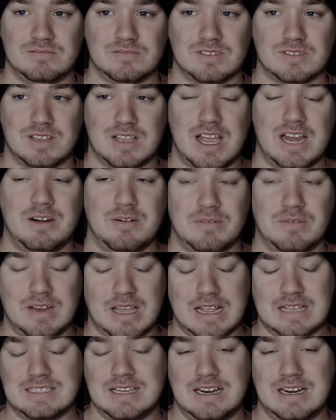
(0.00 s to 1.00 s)
kind of,
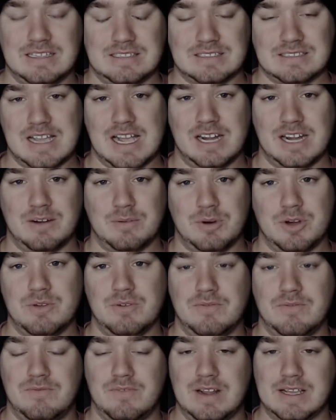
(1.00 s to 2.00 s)
like I said, it's kind of where
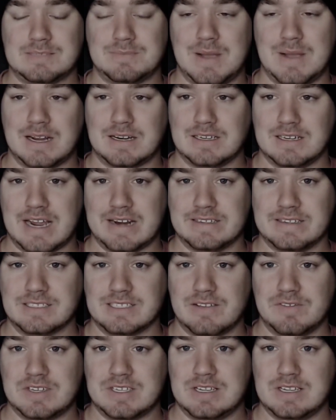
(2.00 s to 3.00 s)
you'd expect a
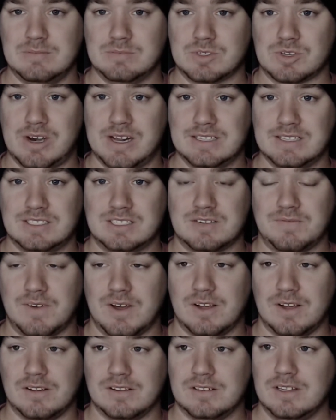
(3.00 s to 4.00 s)
9-7 team's grades to
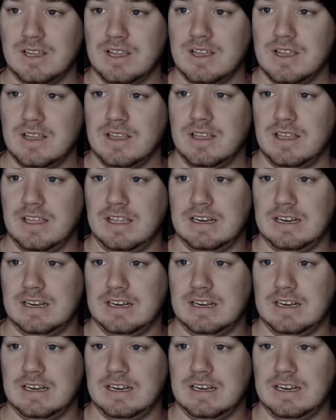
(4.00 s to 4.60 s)
fall in